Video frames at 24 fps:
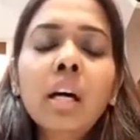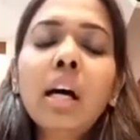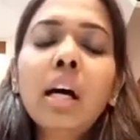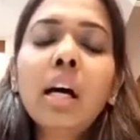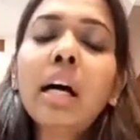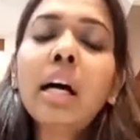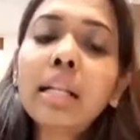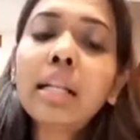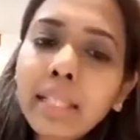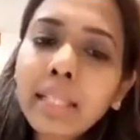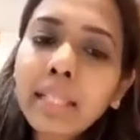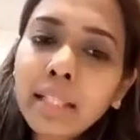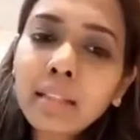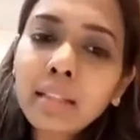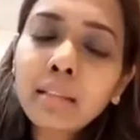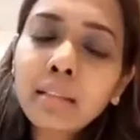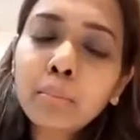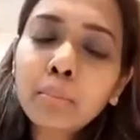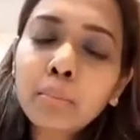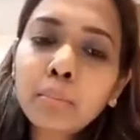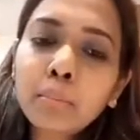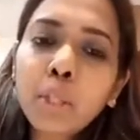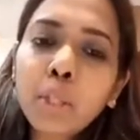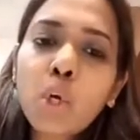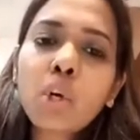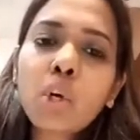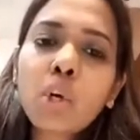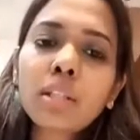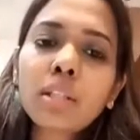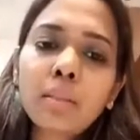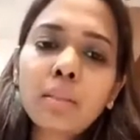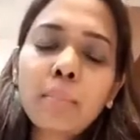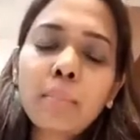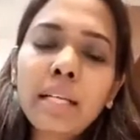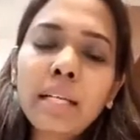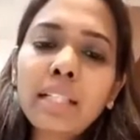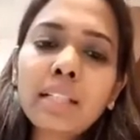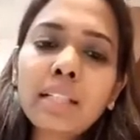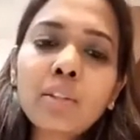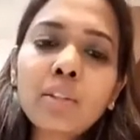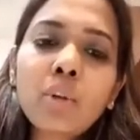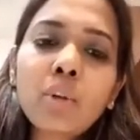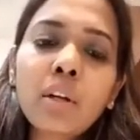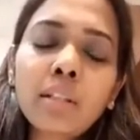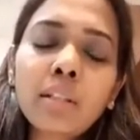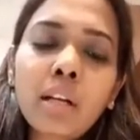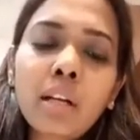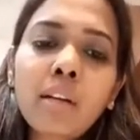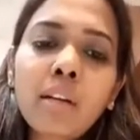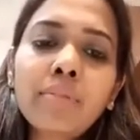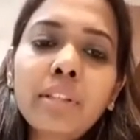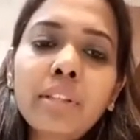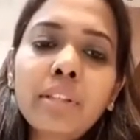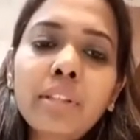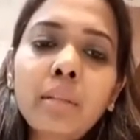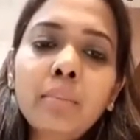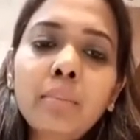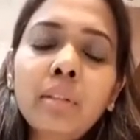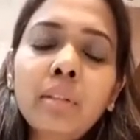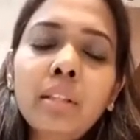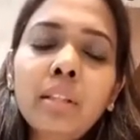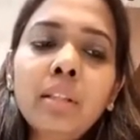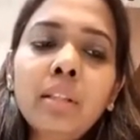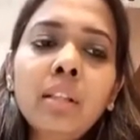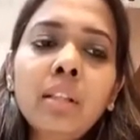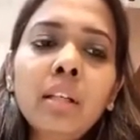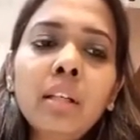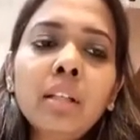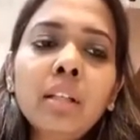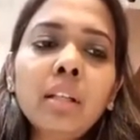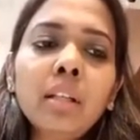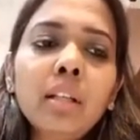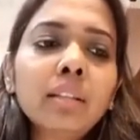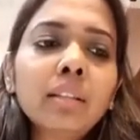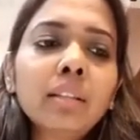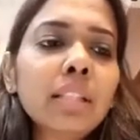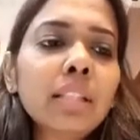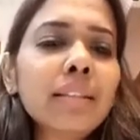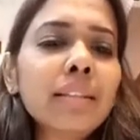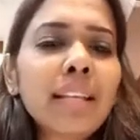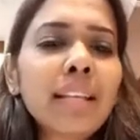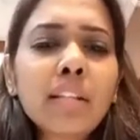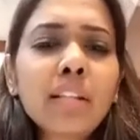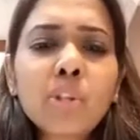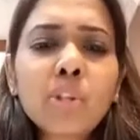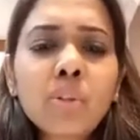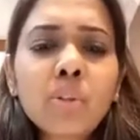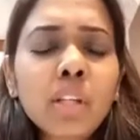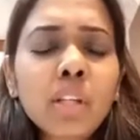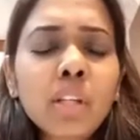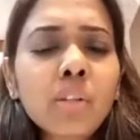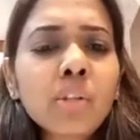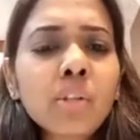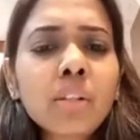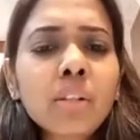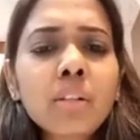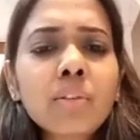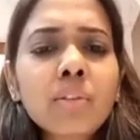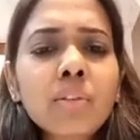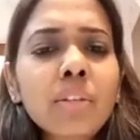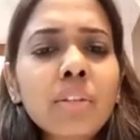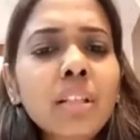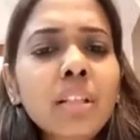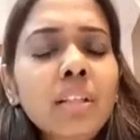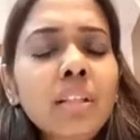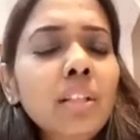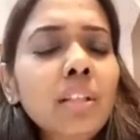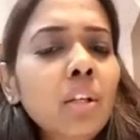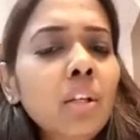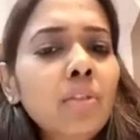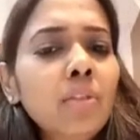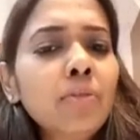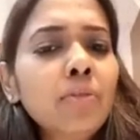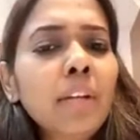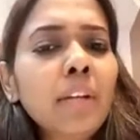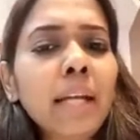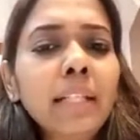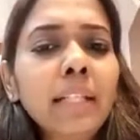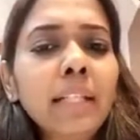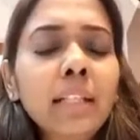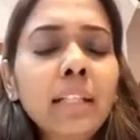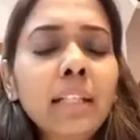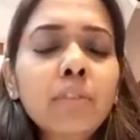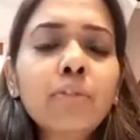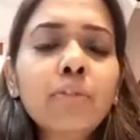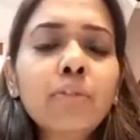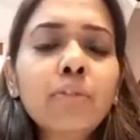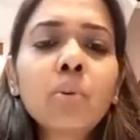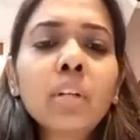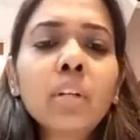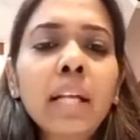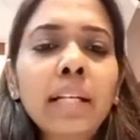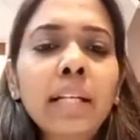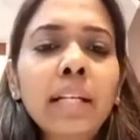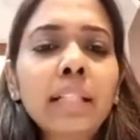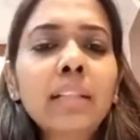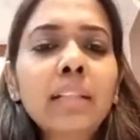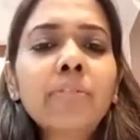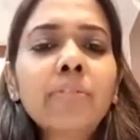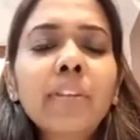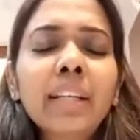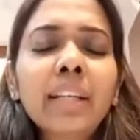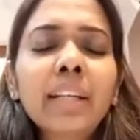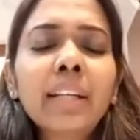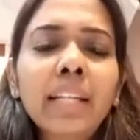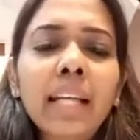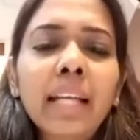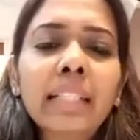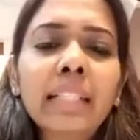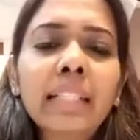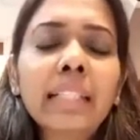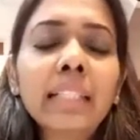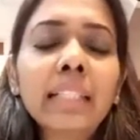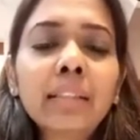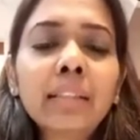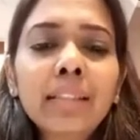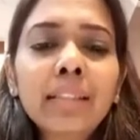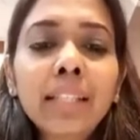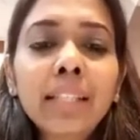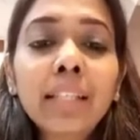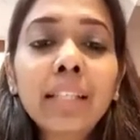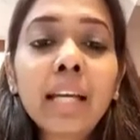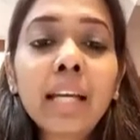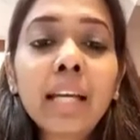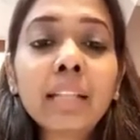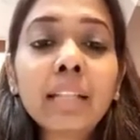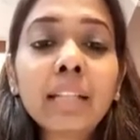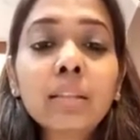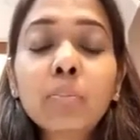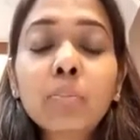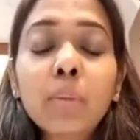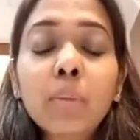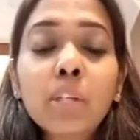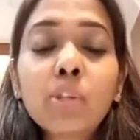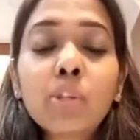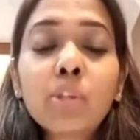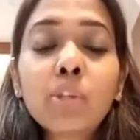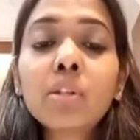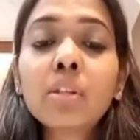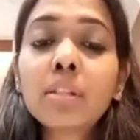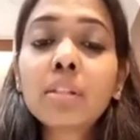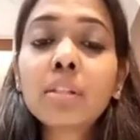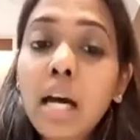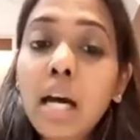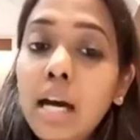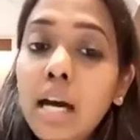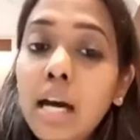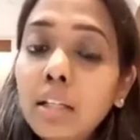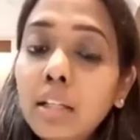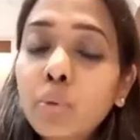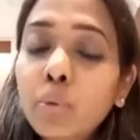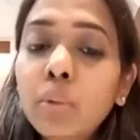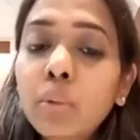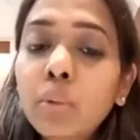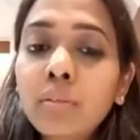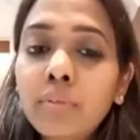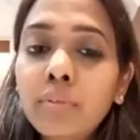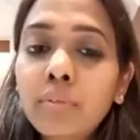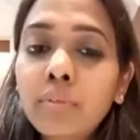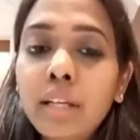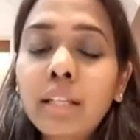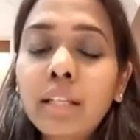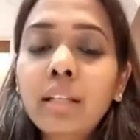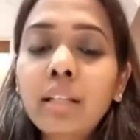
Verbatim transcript: Again, because the bed is not available, uh, the saturations really of 94, 95, 93, and the patients are doing well